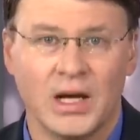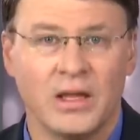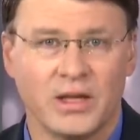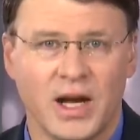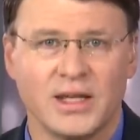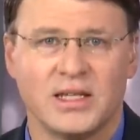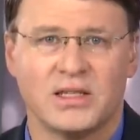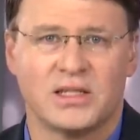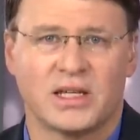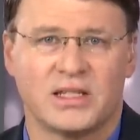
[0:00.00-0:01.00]
The
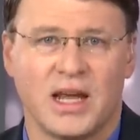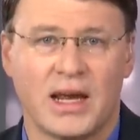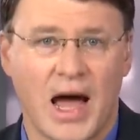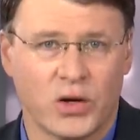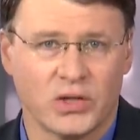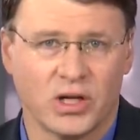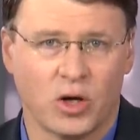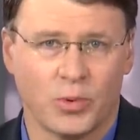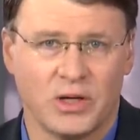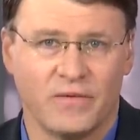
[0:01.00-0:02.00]
1968 Housing and
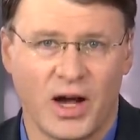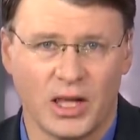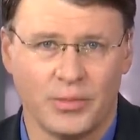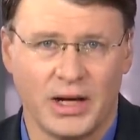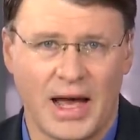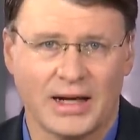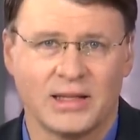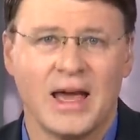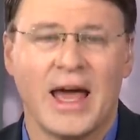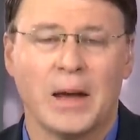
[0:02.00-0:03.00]
Urban Development Act
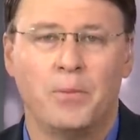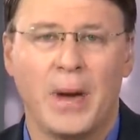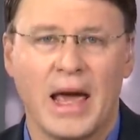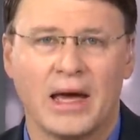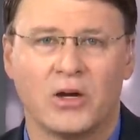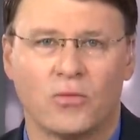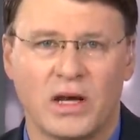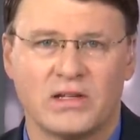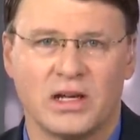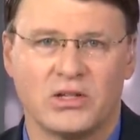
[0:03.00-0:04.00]
had banned
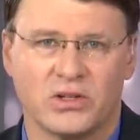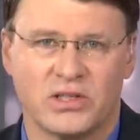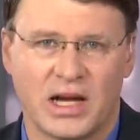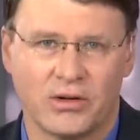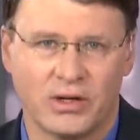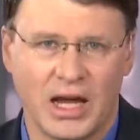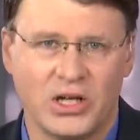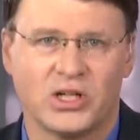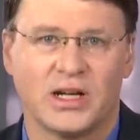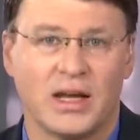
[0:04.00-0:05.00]
residential
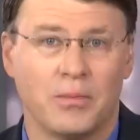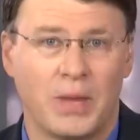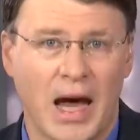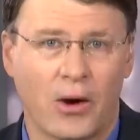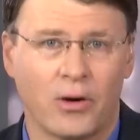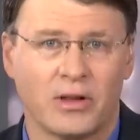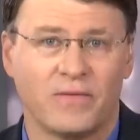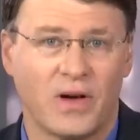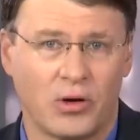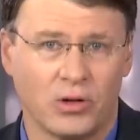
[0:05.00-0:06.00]
segregation and empowered the
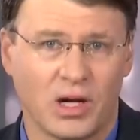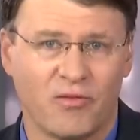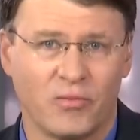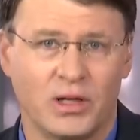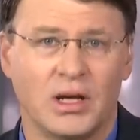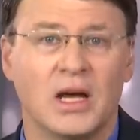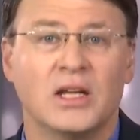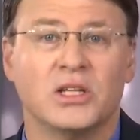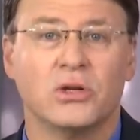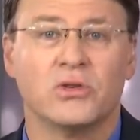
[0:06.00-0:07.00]
federal government
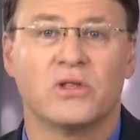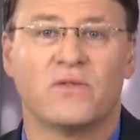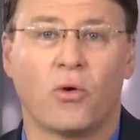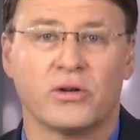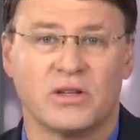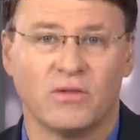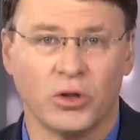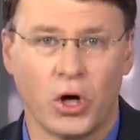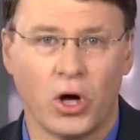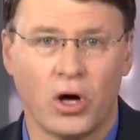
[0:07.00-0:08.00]
to use the force of
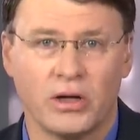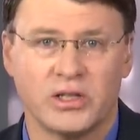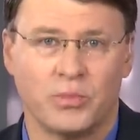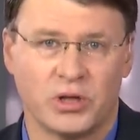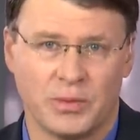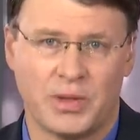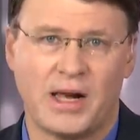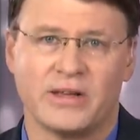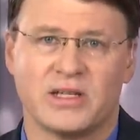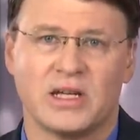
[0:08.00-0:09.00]
law to put the
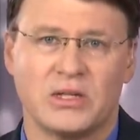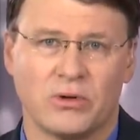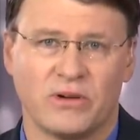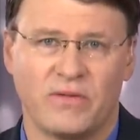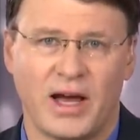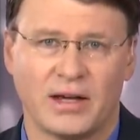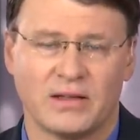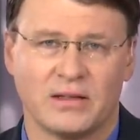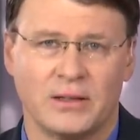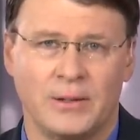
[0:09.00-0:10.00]
policy into
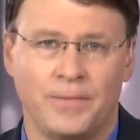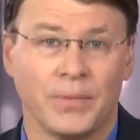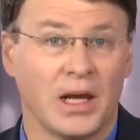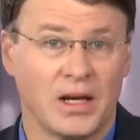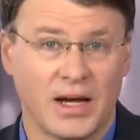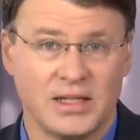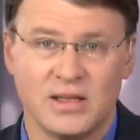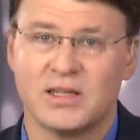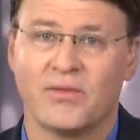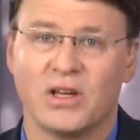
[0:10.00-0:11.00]
effect. In
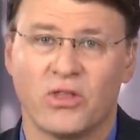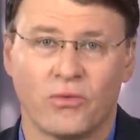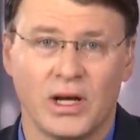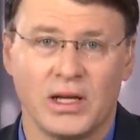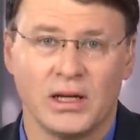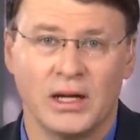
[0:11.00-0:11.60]
1973,